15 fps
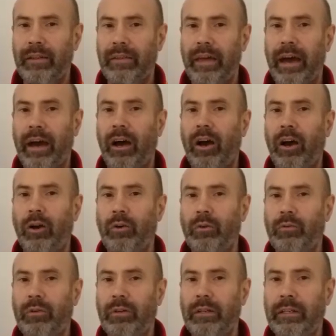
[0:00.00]
that
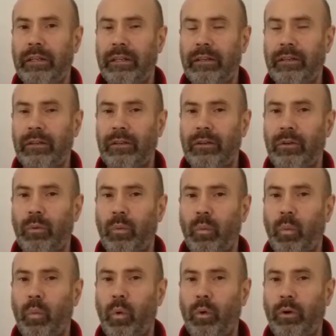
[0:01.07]
only
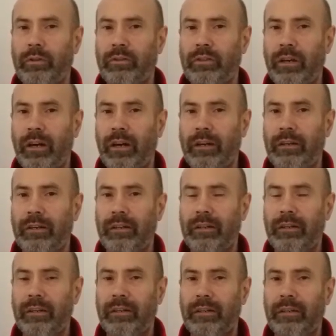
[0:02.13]
water
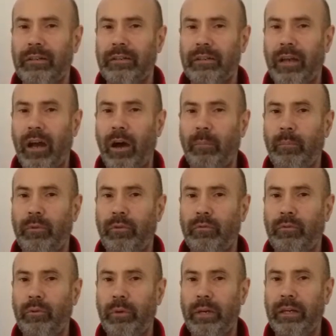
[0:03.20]
can come
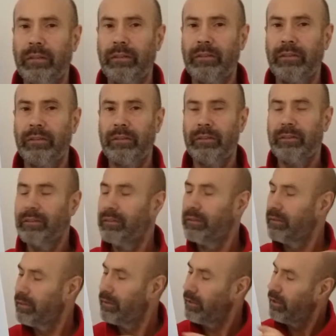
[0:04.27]
through it.
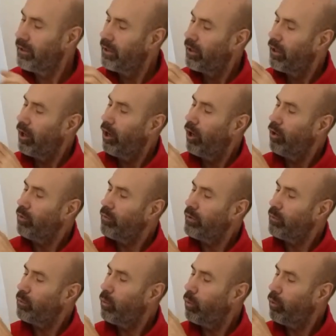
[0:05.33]

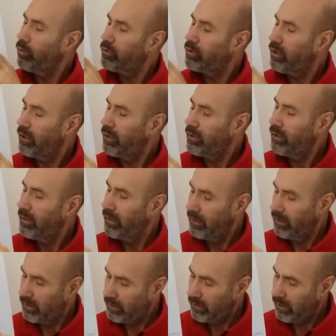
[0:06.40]
Only water
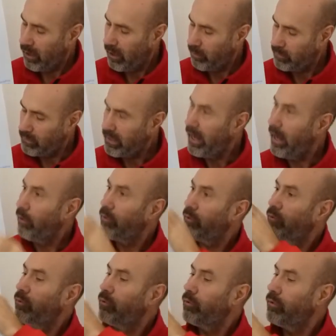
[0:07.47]
comes out
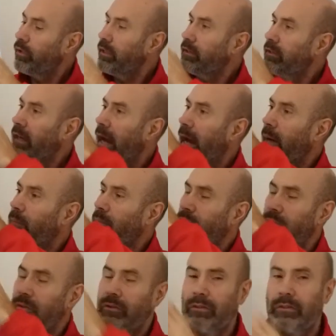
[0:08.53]
through these
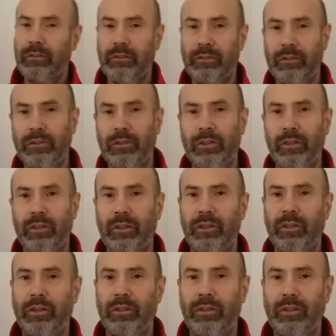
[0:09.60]
gaps.
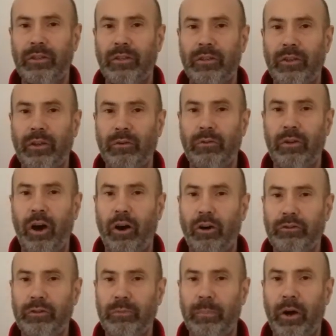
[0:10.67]
No
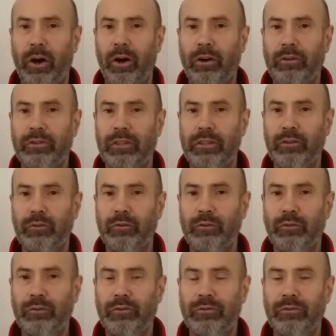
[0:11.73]
larger
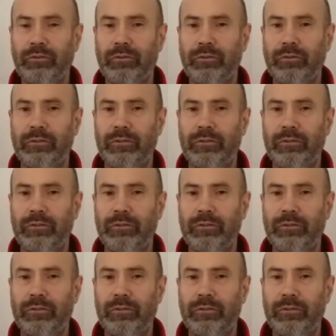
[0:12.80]
particles,